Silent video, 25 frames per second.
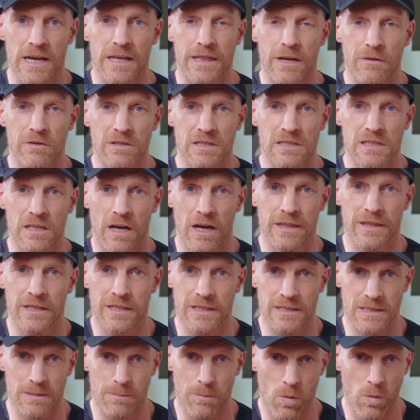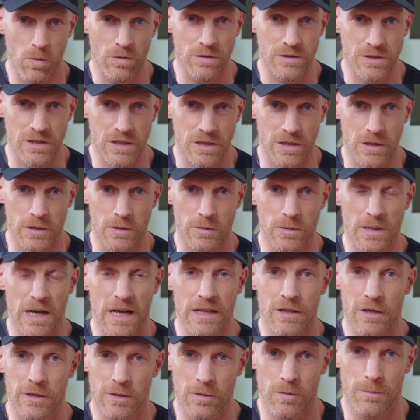They're a sign that it's important to you
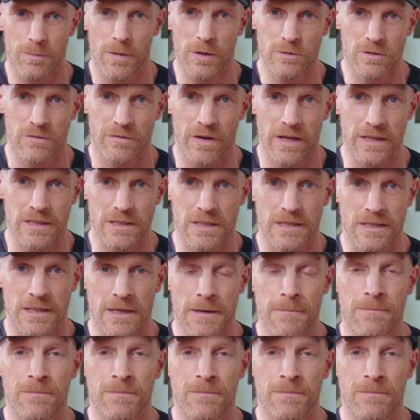and that you're motivated.